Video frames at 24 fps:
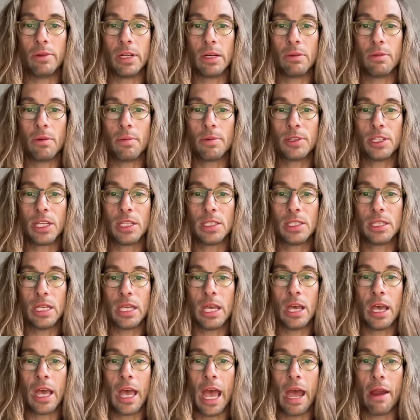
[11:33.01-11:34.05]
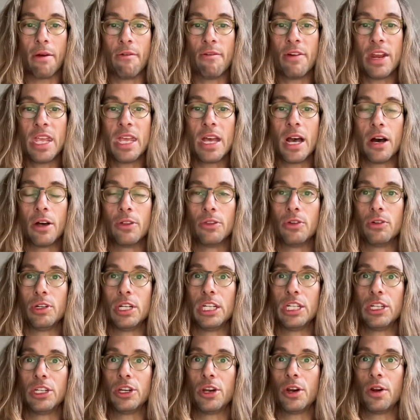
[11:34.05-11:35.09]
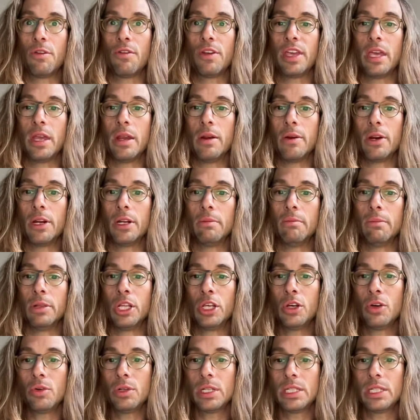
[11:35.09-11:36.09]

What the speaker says: That represents the area underneath the curve here in blue.